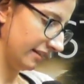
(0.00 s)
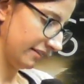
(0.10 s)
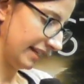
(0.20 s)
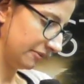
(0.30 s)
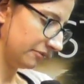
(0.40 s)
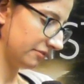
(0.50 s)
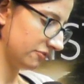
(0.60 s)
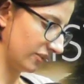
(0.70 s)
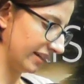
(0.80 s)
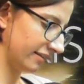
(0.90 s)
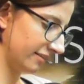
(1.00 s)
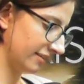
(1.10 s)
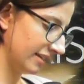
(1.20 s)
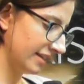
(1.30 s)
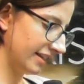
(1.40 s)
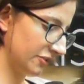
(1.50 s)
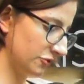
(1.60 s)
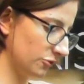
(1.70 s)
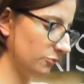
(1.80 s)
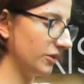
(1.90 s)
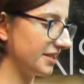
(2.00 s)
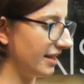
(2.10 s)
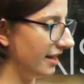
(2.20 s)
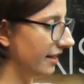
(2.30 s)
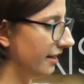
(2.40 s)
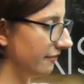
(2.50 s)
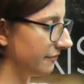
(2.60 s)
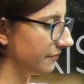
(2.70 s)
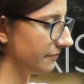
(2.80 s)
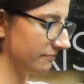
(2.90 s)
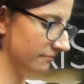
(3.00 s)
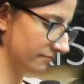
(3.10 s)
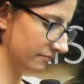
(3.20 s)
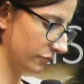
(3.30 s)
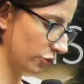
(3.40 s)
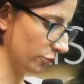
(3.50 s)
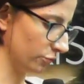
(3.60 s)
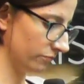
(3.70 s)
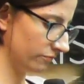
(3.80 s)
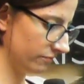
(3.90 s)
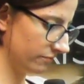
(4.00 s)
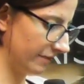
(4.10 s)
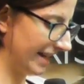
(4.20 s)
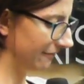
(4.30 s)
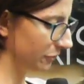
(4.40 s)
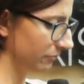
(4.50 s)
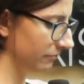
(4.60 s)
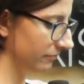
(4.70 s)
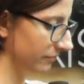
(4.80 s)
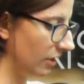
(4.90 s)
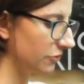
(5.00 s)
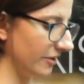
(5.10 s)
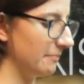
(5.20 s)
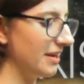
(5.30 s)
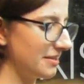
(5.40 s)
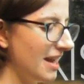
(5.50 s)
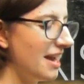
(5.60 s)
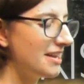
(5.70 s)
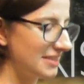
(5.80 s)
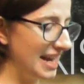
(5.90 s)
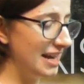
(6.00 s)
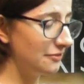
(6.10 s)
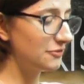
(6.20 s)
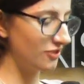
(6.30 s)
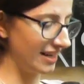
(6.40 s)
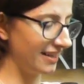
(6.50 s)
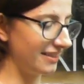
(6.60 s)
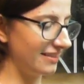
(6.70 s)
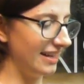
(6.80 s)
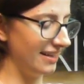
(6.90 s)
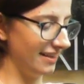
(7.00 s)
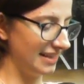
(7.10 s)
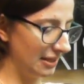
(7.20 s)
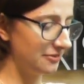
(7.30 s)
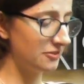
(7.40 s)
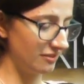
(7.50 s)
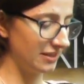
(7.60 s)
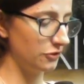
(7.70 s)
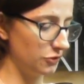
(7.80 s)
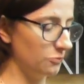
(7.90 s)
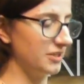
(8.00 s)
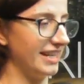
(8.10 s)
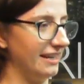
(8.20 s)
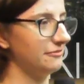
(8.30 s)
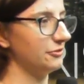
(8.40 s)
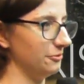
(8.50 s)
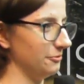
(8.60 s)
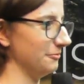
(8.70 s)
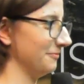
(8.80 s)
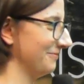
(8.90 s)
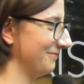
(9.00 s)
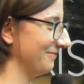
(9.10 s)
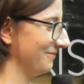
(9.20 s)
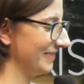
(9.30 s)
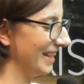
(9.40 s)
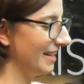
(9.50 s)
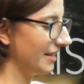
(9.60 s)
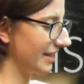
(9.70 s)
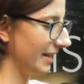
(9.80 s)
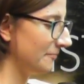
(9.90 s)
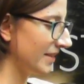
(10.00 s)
Health, strength, and to do what I love to. Why have to? Oh, sorry. So health and strength to do what I have to do. Okay.